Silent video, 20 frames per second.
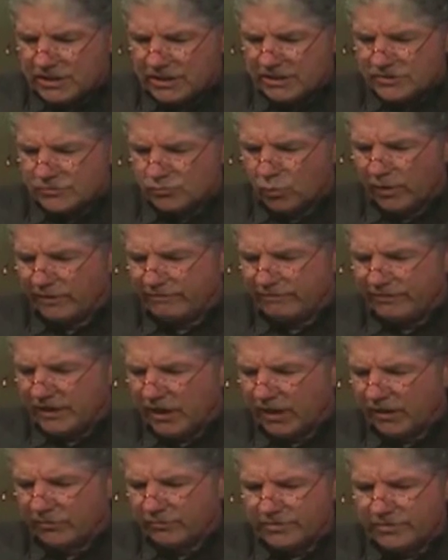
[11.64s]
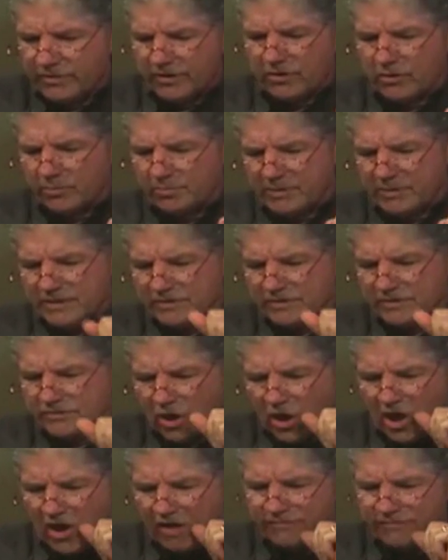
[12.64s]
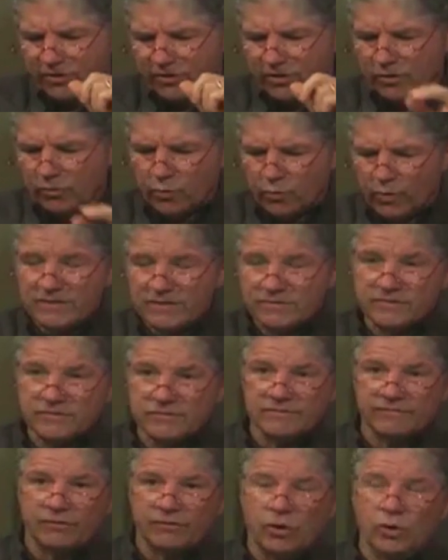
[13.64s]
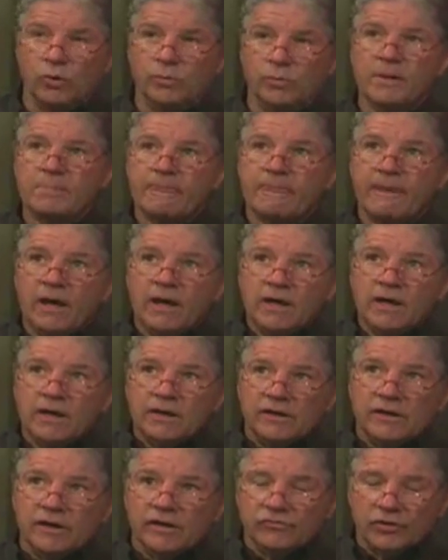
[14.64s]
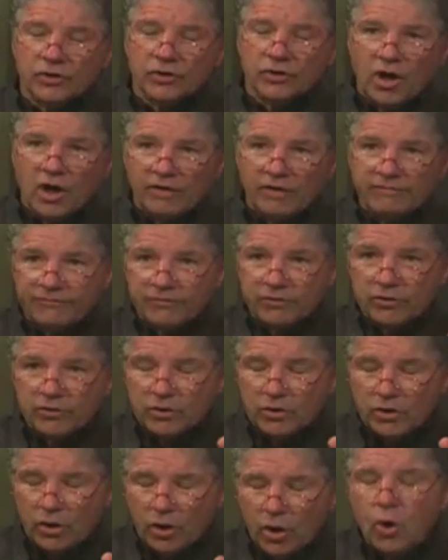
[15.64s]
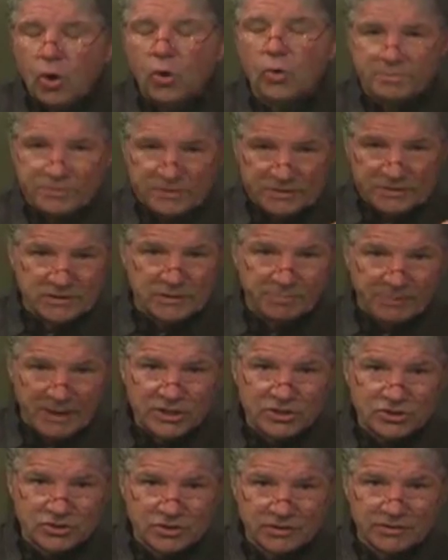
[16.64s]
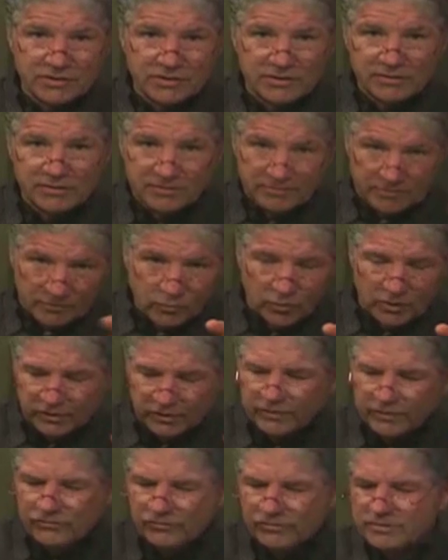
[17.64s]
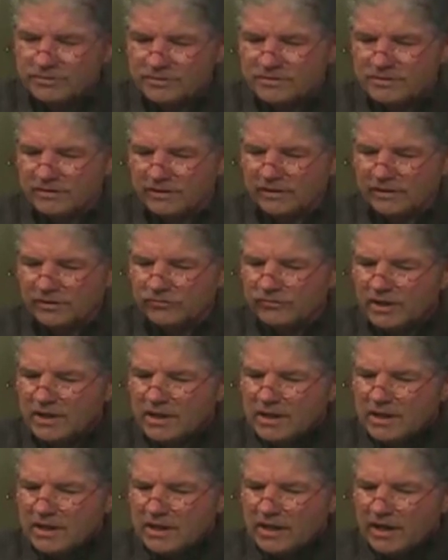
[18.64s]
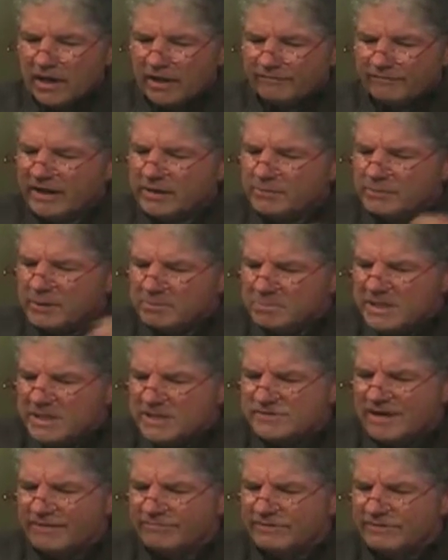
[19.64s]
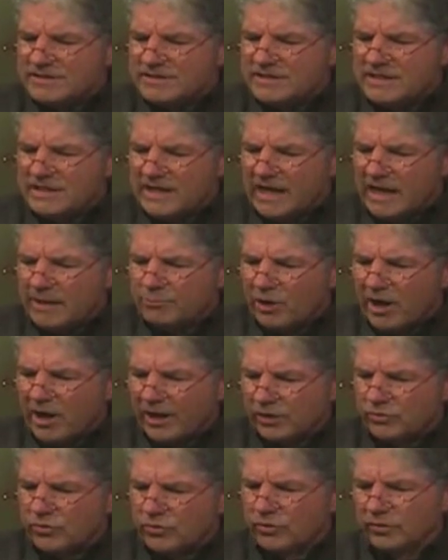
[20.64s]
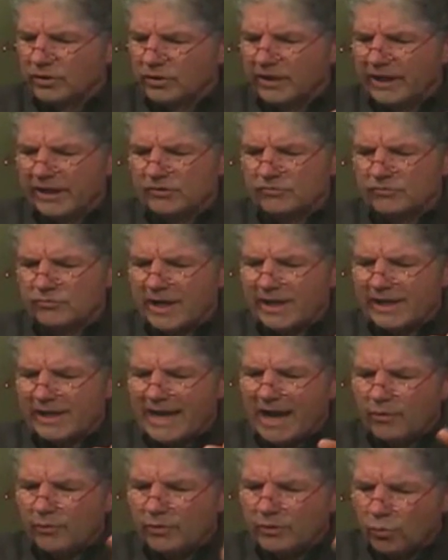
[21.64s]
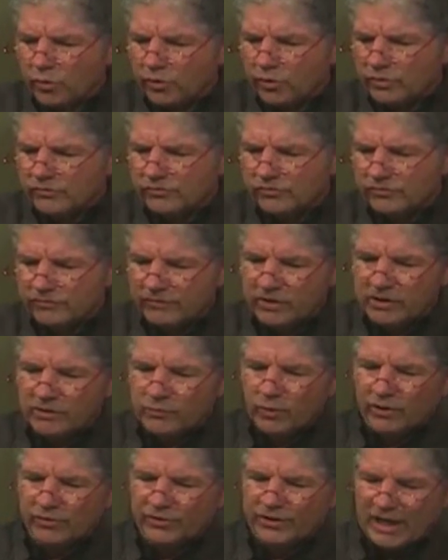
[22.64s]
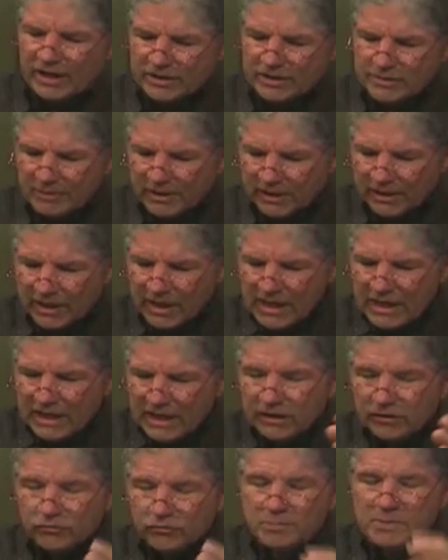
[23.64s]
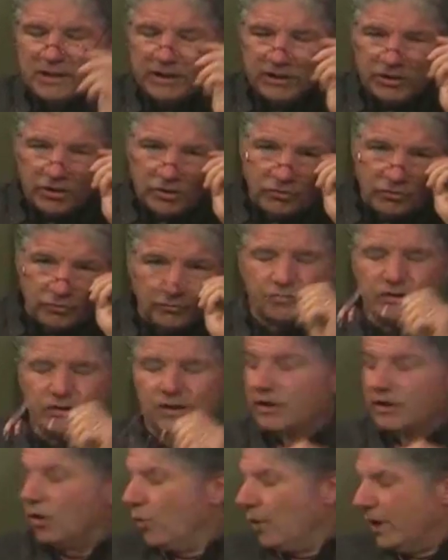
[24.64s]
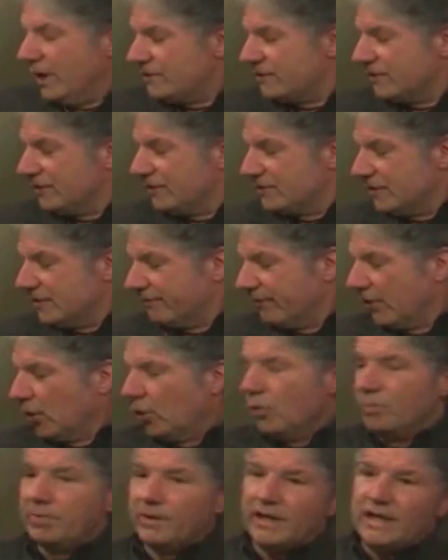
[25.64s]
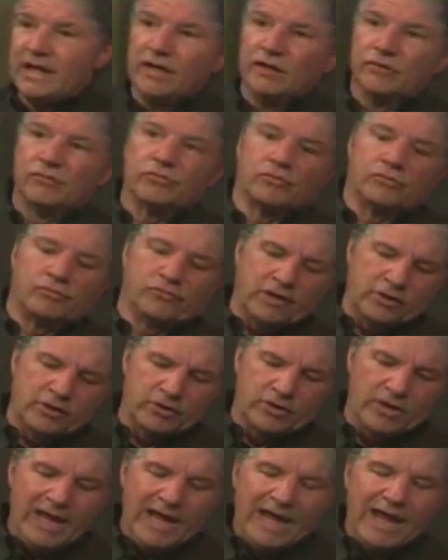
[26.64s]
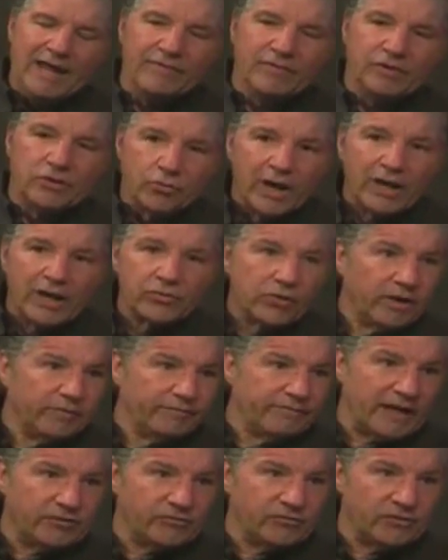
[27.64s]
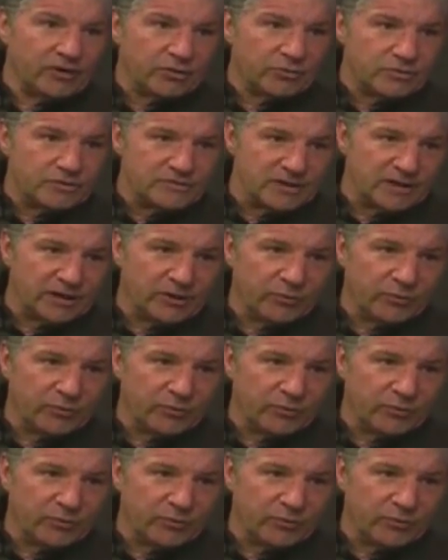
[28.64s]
is one of the other therapies offered at Oasis of Hope. Does it offer hope to the patient? Well, listen to this. Uh, vitamin B seventeen, apricot kernel extract, how it works is very well documented. It is being used at Oasis of Hope Cancer Center. And the director of that center is sitting